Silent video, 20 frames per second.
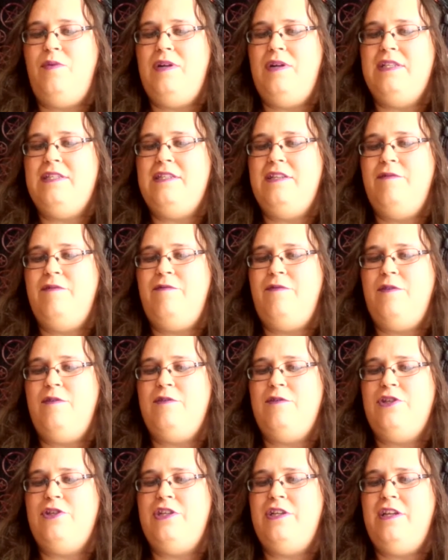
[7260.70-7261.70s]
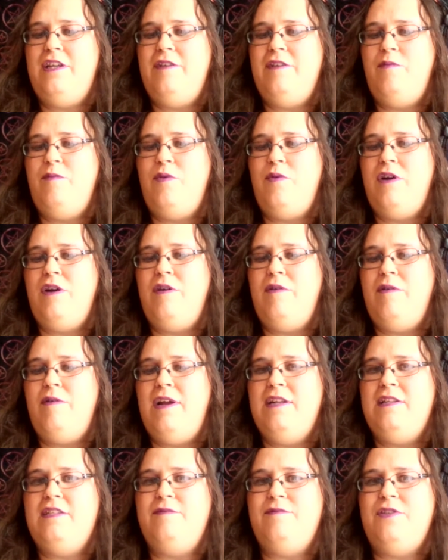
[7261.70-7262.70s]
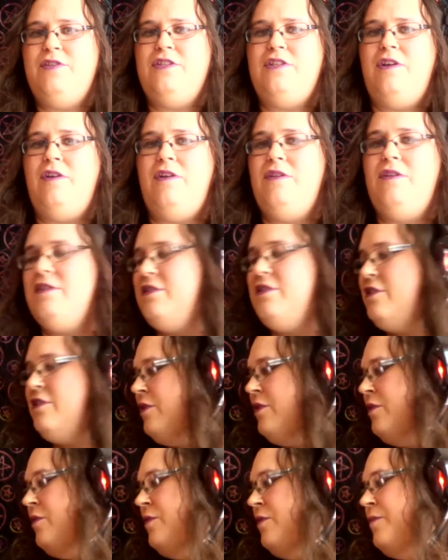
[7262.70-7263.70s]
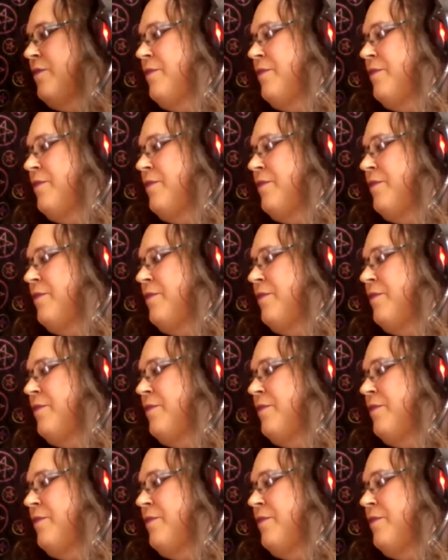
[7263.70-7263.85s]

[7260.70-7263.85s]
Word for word: ones that folks should give more grains of salt to?